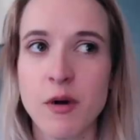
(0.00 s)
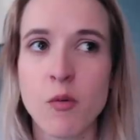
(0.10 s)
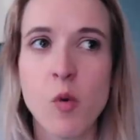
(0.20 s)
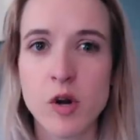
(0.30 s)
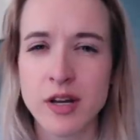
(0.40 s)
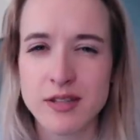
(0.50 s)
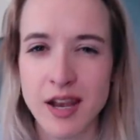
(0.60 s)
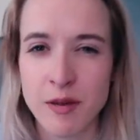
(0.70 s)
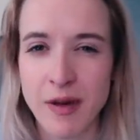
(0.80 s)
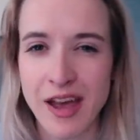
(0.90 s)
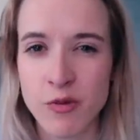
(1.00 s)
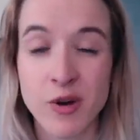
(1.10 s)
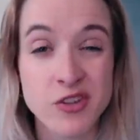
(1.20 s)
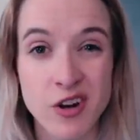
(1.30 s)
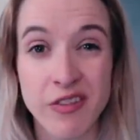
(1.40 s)
a, warning sign in my head when
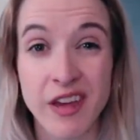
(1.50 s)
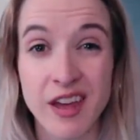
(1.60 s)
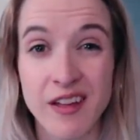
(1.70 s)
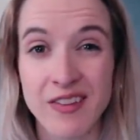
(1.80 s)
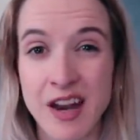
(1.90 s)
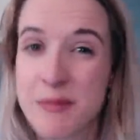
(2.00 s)
I start thinking like that.